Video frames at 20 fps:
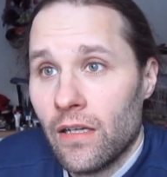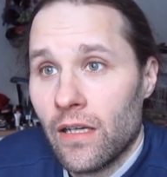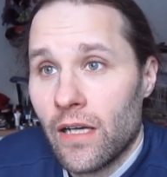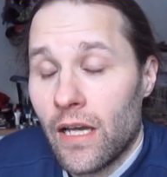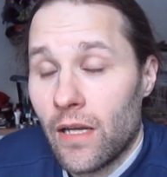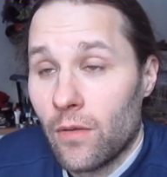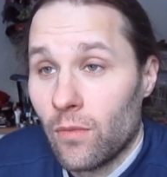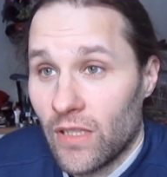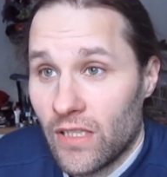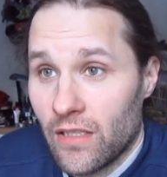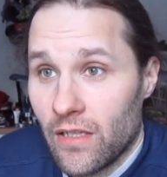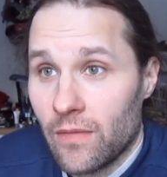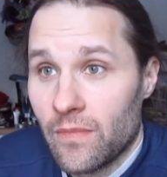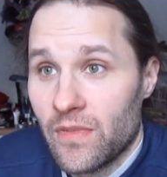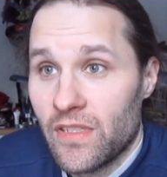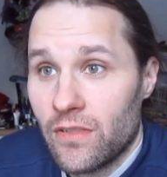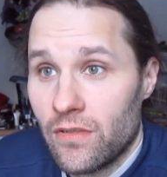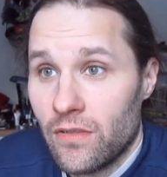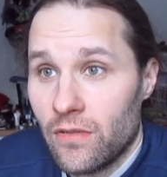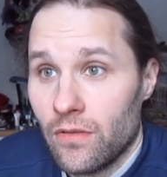And what
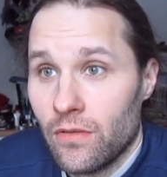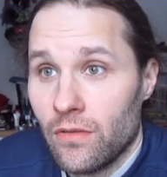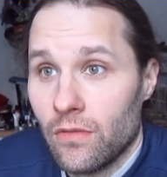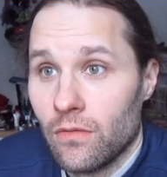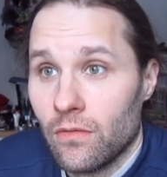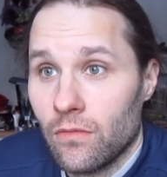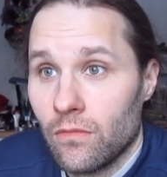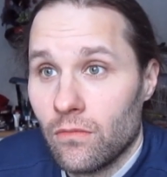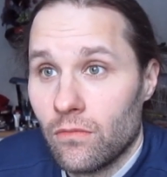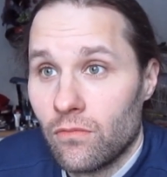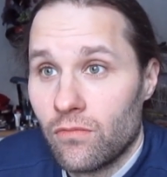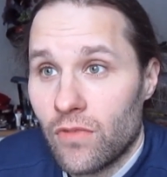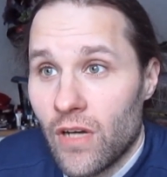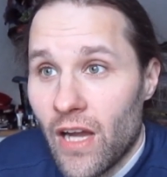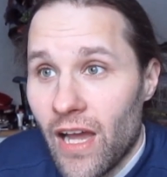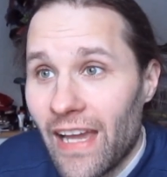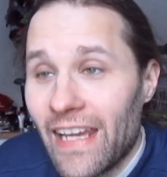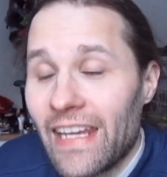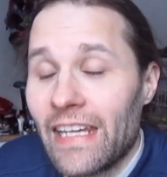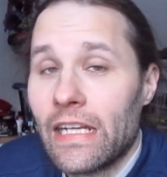comes to
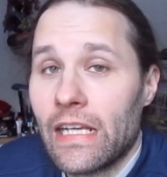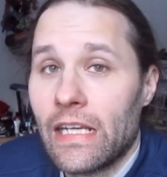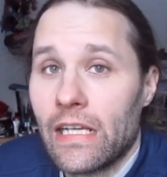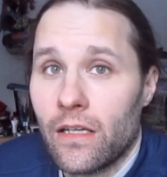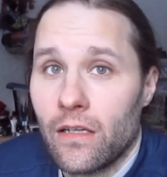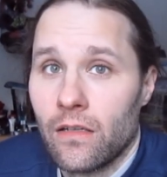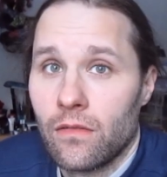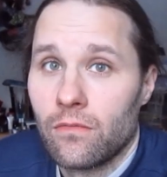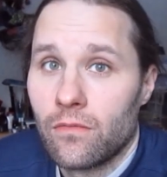riding,